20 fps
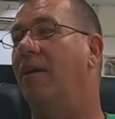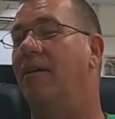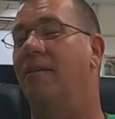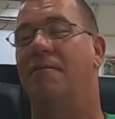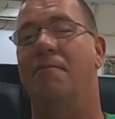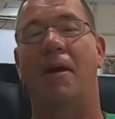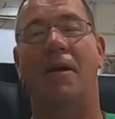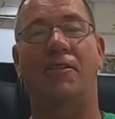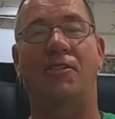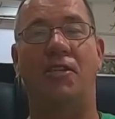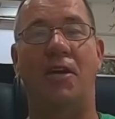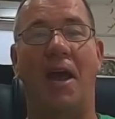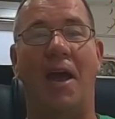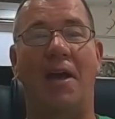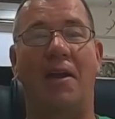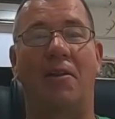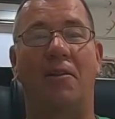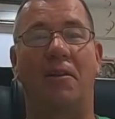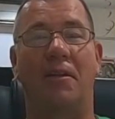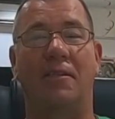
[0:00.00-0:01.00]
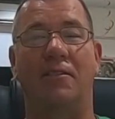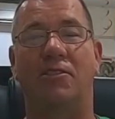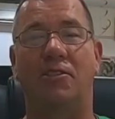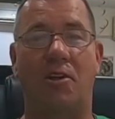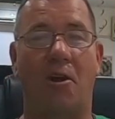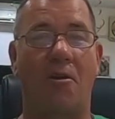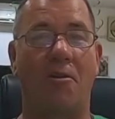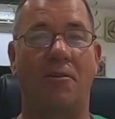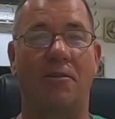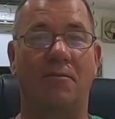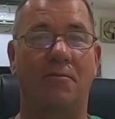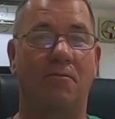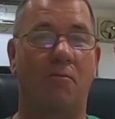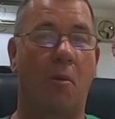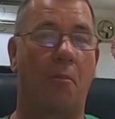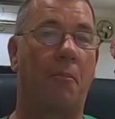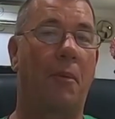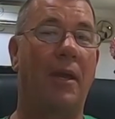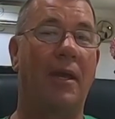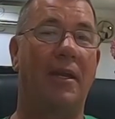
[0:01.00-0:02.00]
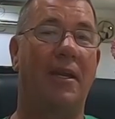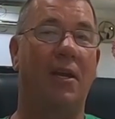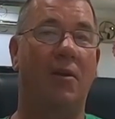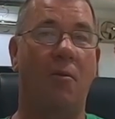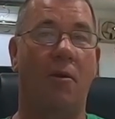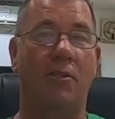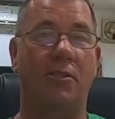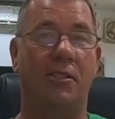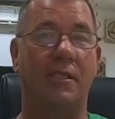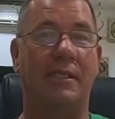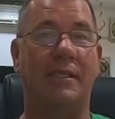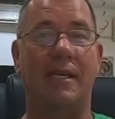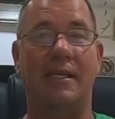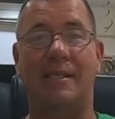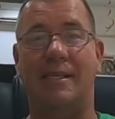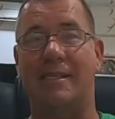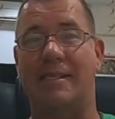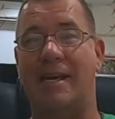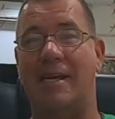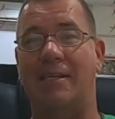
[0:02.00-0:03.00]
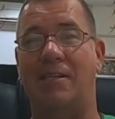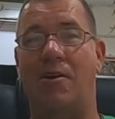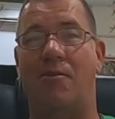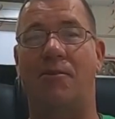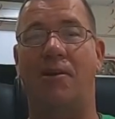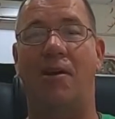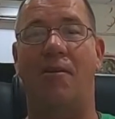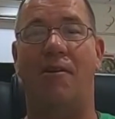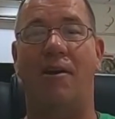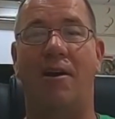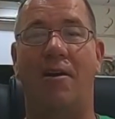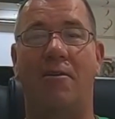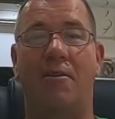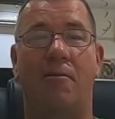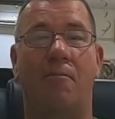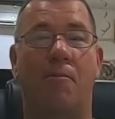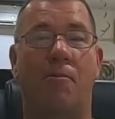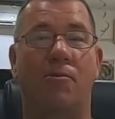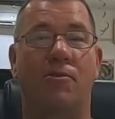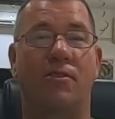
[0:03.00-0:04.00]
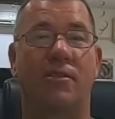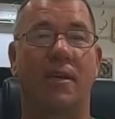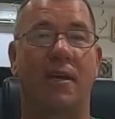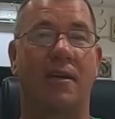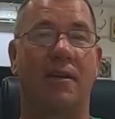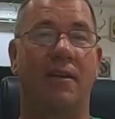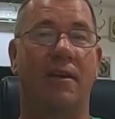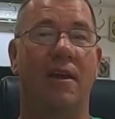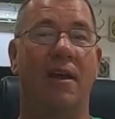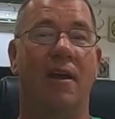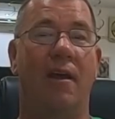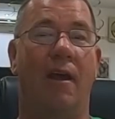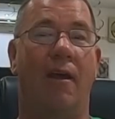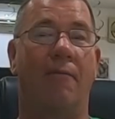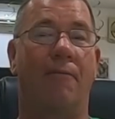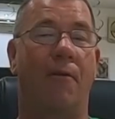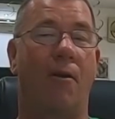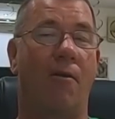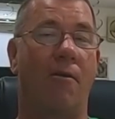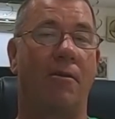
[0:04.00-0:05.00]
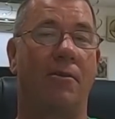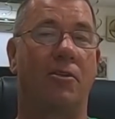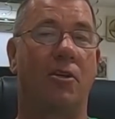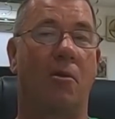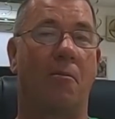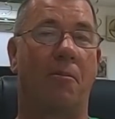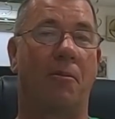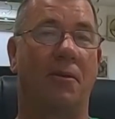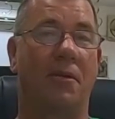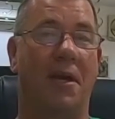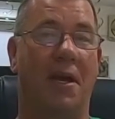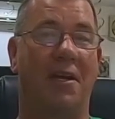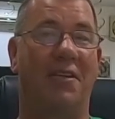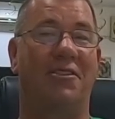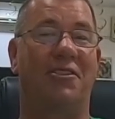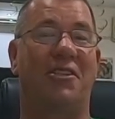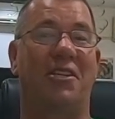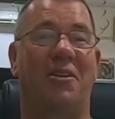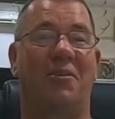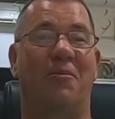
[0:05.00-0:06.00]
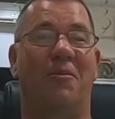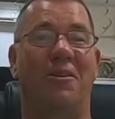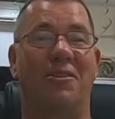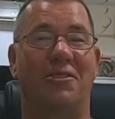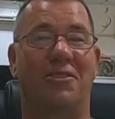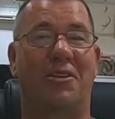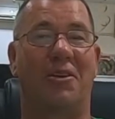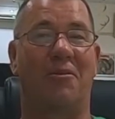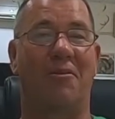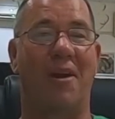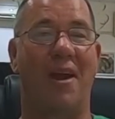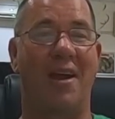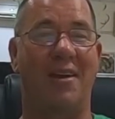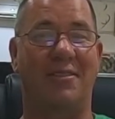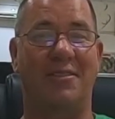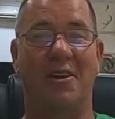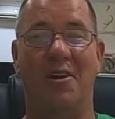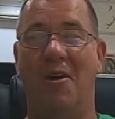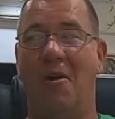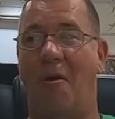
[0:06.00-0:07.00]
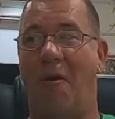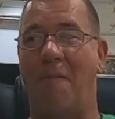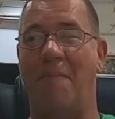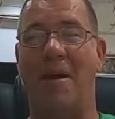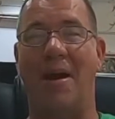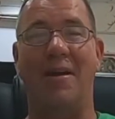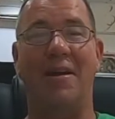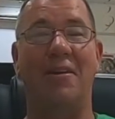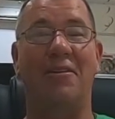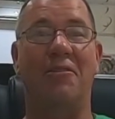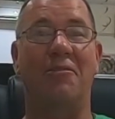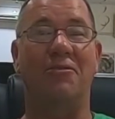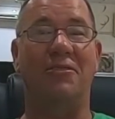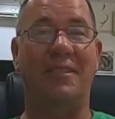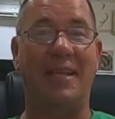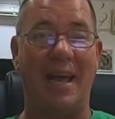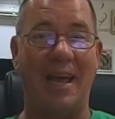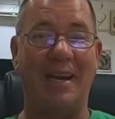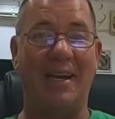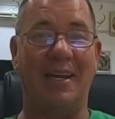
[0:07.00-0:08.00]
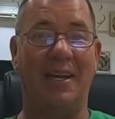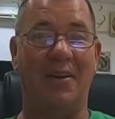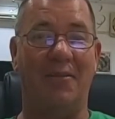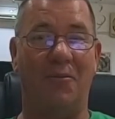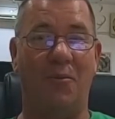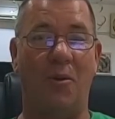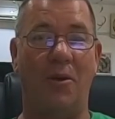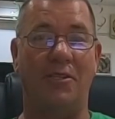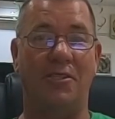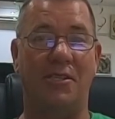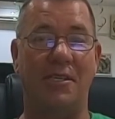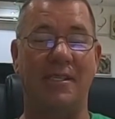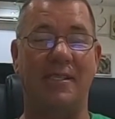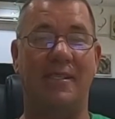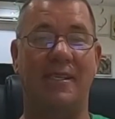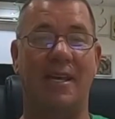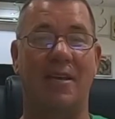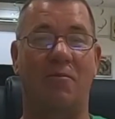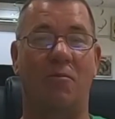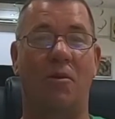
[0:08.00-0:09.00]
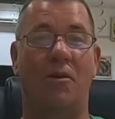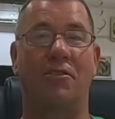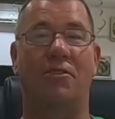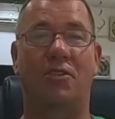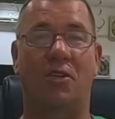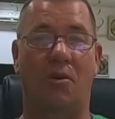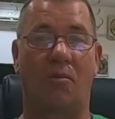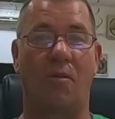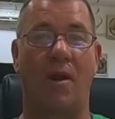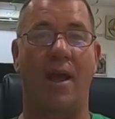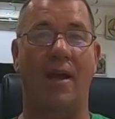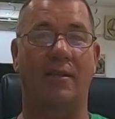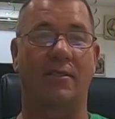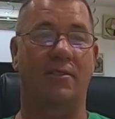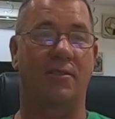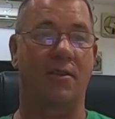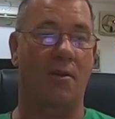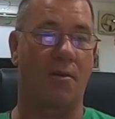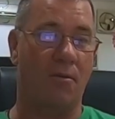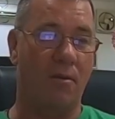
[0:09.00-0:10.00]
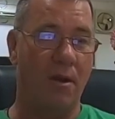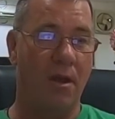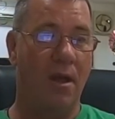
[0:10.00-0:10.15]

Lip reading: my channel and start repeating what she says, because I don't know 100% if her interpretation was correct or my understanding of what she said was correct. So